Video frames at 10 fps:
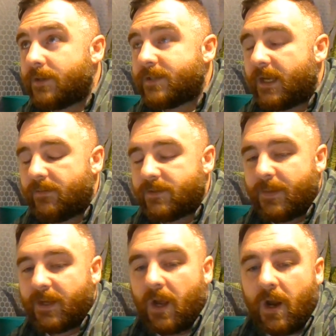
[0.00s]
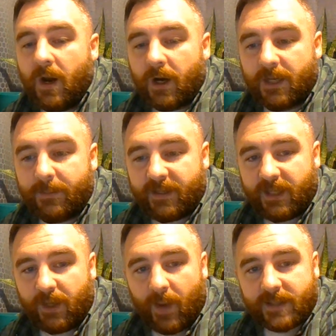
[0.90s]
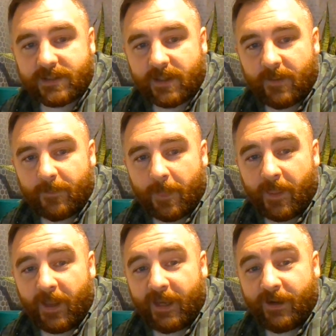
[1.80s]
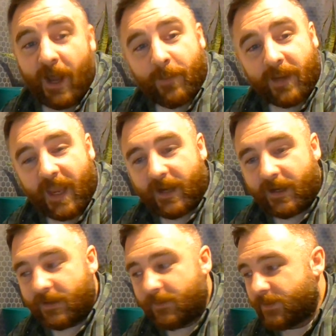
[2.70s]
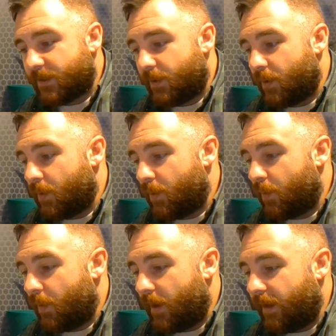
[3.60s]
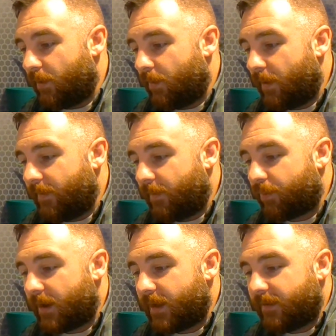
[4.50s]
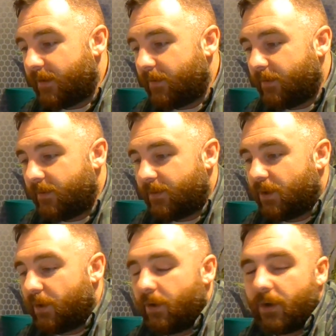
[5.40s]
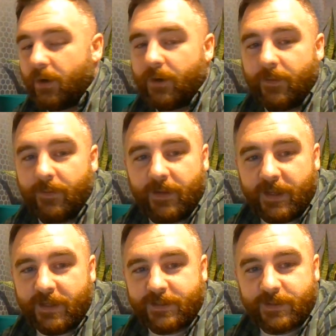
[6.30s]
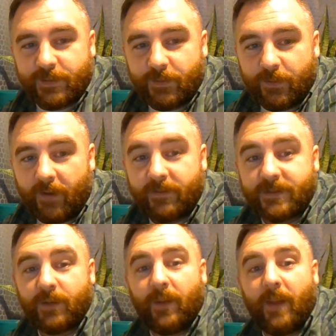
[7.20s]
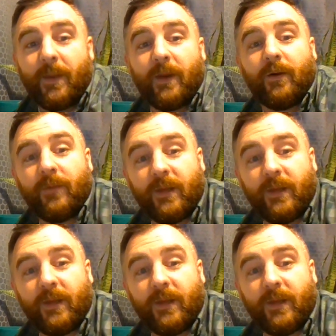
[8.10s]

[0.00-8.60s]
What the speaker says: I can't even speak, are going to be in the U.S. and I'm in Canada, so the price, the dollar is obviously way better